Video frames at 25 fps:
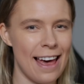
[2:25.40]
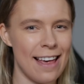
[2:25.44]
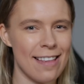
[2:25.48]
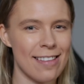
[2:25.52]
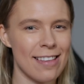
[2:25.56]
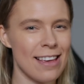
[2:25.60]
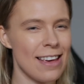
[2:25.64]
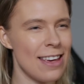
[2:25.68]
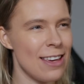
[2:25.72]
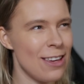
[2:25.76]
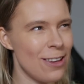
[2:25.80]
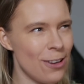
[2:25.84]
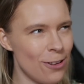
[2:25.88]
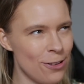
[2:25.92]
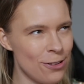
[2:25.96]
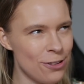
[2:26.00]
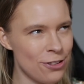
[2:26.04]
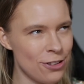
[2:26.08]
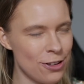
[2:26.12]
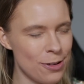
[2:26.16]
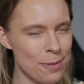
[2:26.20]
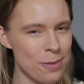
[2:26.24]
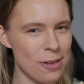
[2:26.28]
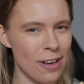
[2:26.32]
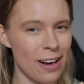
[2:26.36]
as
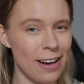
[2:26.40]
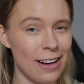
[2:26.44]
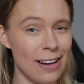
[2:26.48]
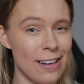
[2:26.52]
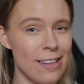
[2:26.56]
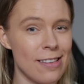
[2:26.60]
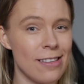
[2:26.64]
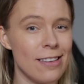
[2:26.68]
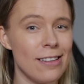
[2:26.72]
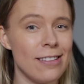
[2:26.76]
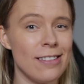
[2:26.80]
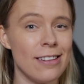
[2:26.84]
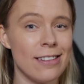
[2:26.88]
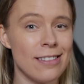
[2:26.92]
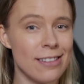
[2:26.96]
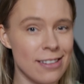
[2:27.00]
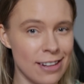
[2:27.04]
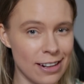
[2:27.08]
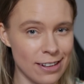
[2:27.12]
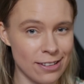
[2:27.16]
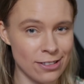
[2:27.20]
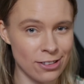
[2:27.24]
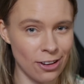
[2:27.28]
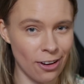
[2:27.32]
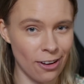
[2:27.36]
YouTube's answer to
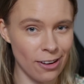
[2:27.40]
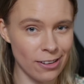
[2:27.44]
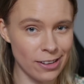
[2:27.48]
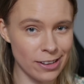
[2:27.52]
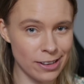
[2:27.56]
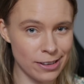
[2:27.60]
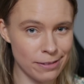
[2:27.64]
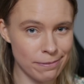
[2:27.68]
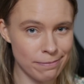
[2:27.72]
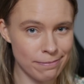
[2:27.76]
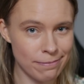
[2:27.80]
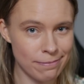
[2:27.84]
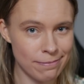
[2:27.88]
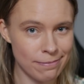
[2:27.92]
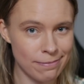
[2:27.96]
TikTok.